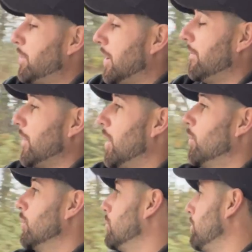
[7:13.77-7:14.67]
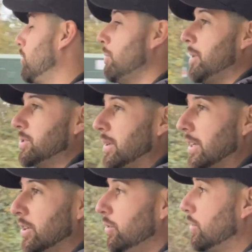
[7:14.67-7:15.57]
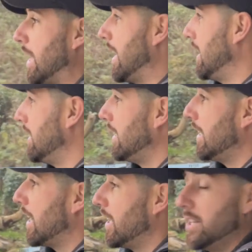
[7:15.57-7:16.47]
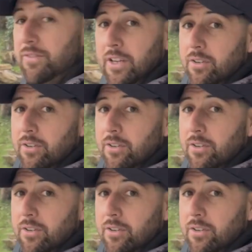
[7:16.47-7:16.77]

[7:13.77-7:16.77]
but I will do my best to include that in the video